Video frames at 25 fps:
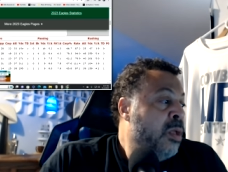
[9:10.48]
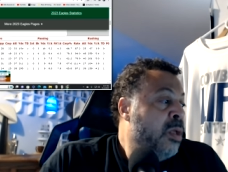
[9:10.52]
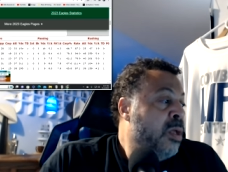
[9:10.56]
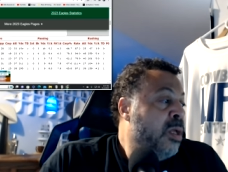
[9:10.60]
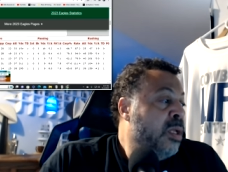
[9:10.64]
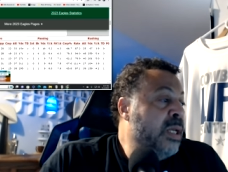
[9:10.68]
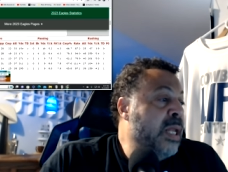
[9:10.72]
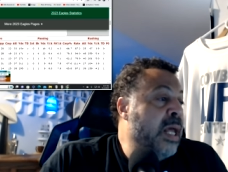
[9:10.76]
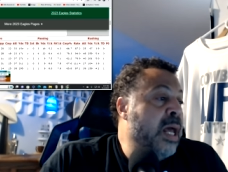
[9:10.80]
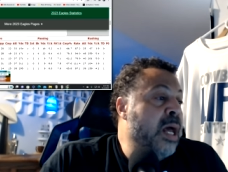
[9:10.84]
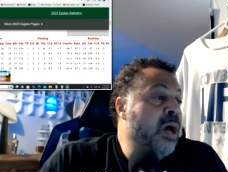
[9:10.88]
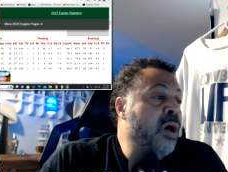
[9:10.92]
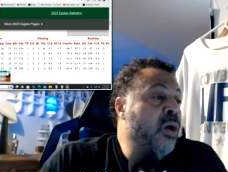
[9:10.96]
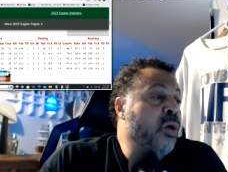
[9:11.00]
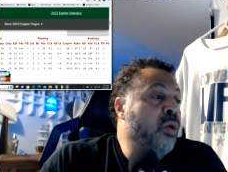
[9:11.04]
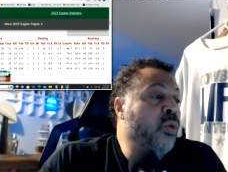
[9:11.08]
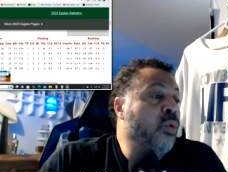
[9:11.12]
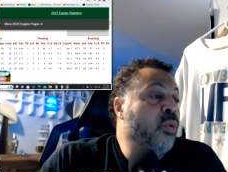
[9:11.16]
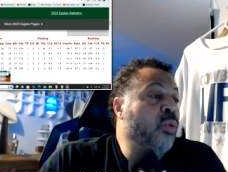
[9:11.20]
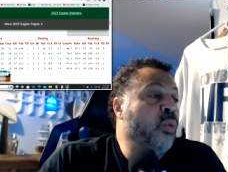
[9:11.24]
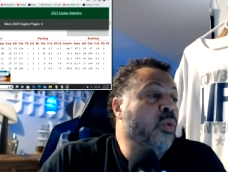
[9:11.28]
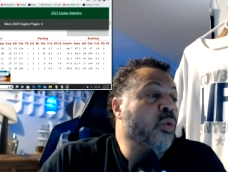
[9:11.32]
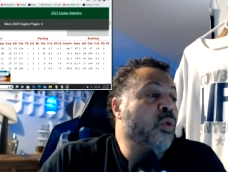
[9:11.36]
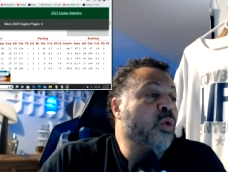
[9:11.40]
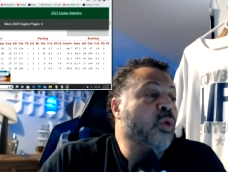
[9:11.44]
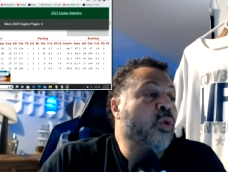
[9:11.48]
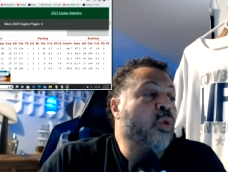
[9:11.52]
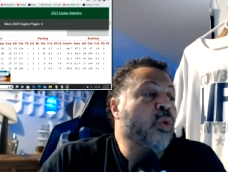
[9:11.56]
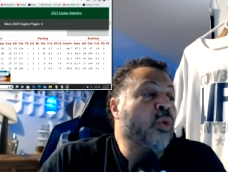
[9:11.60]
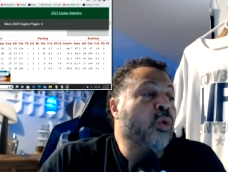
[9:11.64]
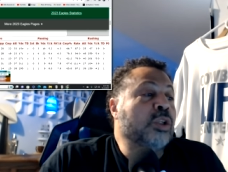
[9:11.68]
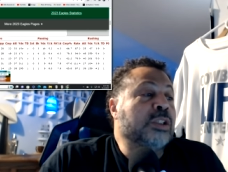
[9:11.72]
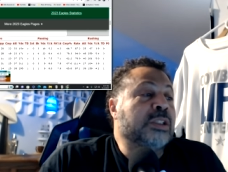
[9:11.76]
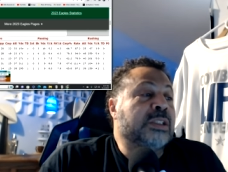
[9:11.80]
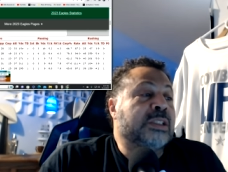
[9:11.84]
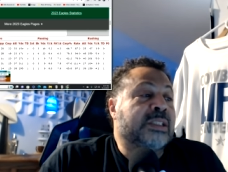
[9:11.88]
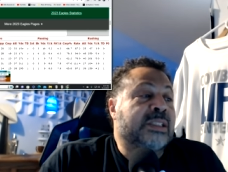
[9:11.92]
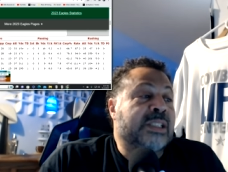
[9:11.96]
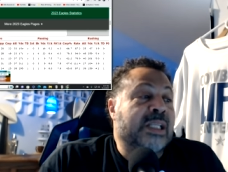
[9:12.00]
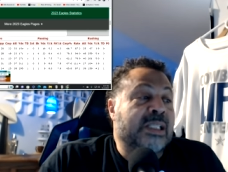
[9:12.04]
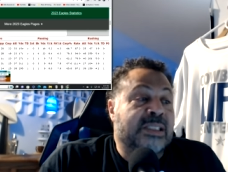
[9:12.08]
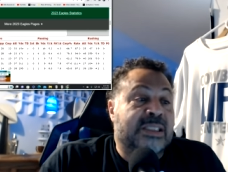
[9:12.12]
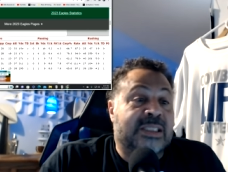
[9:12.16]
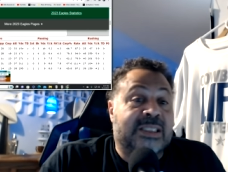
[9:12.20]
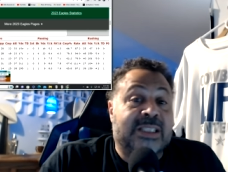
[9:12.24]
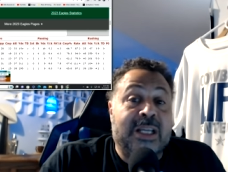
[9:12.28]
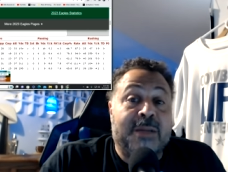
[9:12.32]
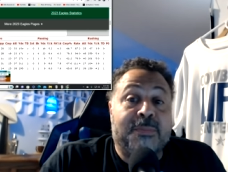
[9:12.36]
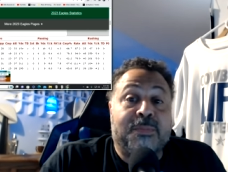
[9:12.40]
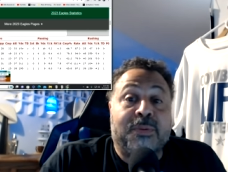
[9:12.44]
Now,
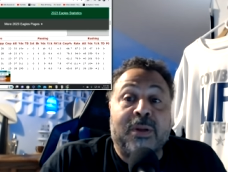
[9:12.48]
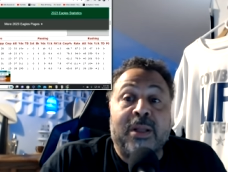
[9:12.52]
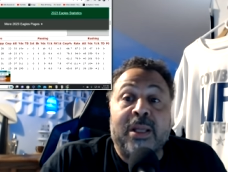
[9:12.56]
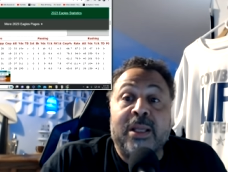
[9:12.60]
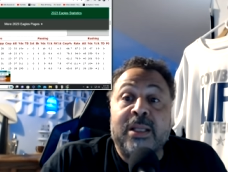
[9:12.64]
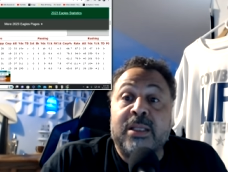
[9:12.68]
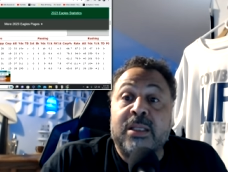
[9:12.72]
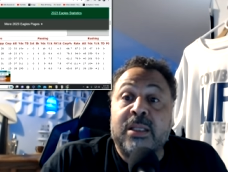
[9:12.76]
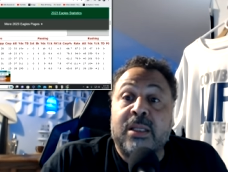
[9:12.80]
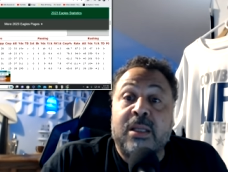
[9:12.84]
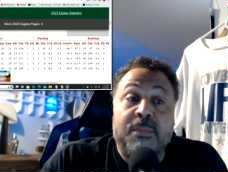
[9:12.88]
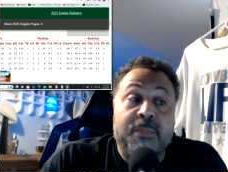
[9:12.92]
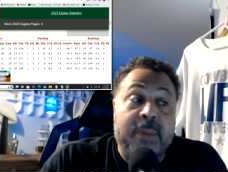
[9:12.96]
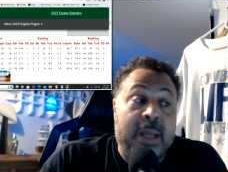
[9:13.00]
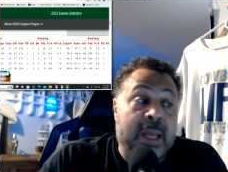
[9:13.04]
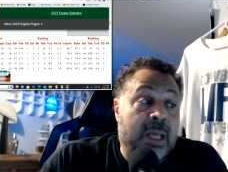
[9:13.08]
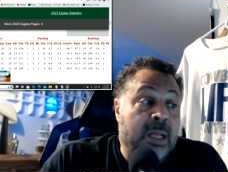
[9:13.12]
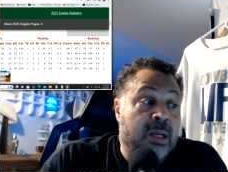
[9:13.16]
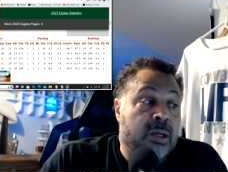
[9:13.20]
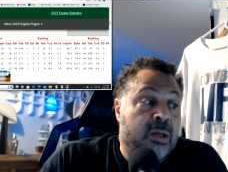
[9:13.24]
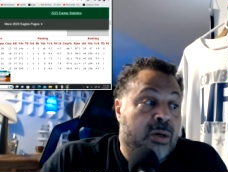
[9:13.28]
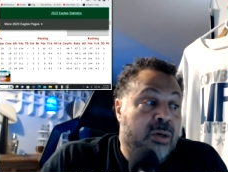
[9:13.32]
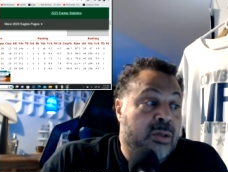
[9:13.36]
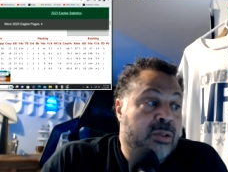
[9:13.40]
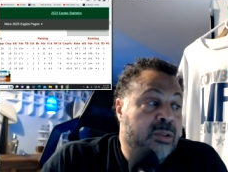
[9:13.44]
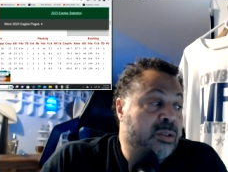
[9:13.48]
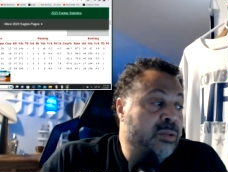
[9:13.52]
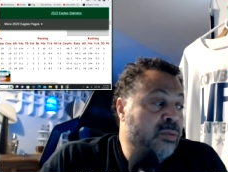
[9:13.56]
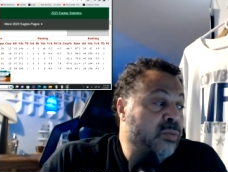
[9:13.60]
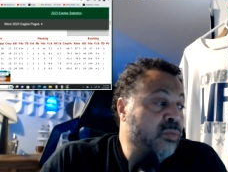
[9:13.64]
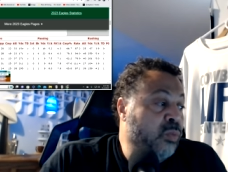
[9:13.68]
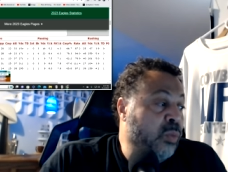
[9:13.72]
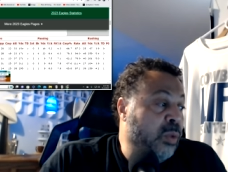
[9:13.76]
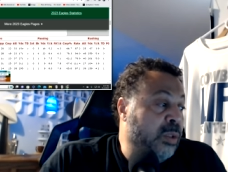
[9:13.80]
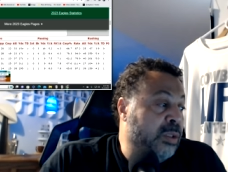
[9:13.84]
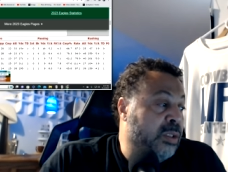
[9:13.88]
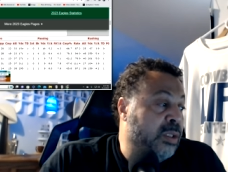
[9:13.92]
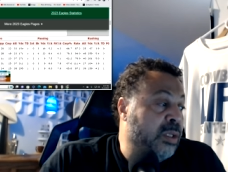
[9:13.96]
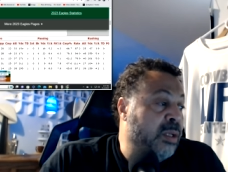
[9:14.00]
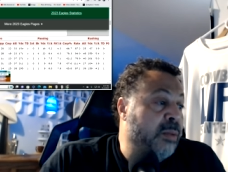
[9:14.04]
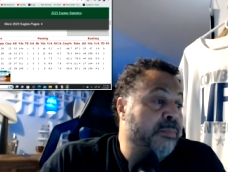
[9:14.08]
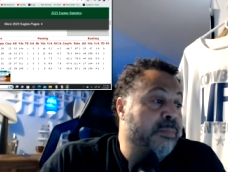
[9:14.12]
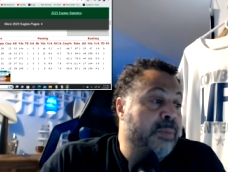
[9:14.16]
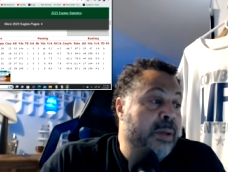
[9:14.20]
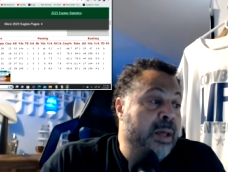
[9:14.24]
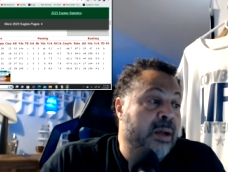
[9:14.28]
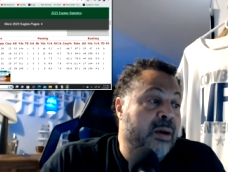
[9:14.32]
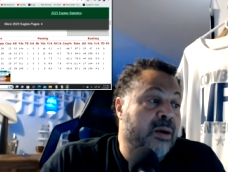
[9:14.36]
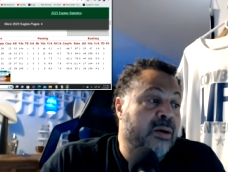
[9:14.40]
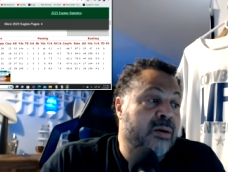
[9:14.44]
since they played the Commanders with a
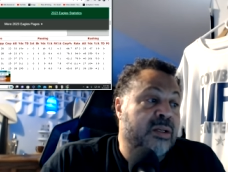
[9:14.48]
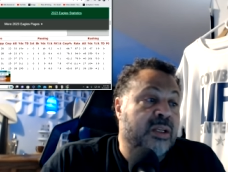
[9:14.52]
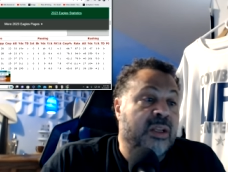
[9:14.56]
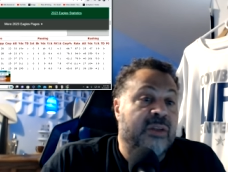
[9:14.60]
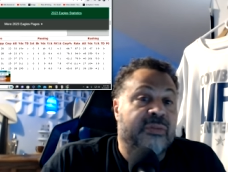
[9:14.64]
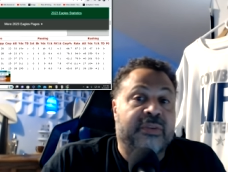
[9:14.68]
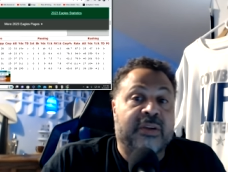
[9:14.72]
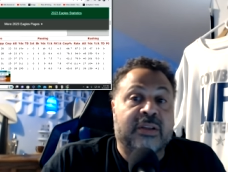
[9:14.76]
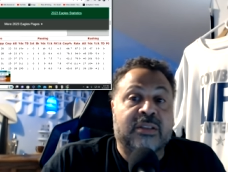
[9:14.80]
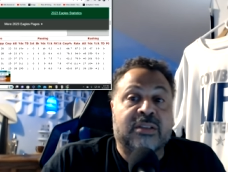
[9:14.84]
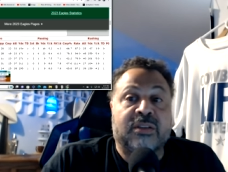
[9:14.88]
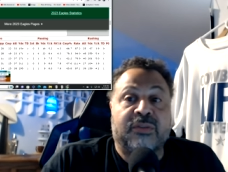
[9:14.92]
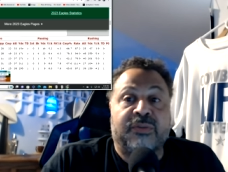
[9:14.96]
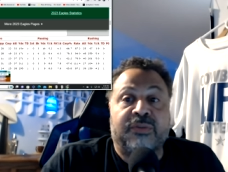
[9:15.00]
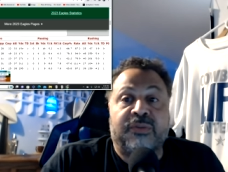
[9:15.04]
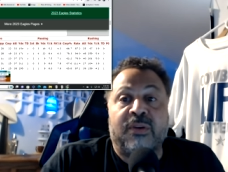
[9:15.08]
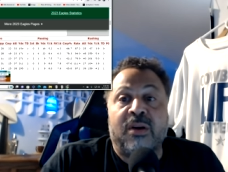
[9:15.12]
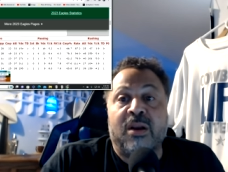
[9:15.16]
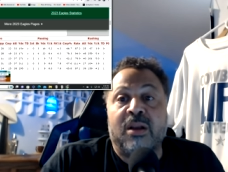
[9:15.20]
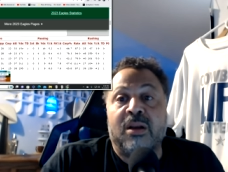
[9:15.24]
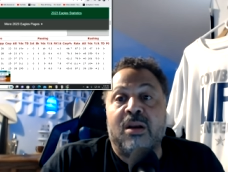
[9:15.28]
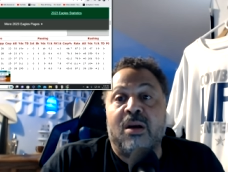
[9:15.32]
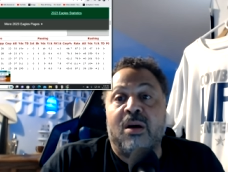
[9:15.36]
better defensive front,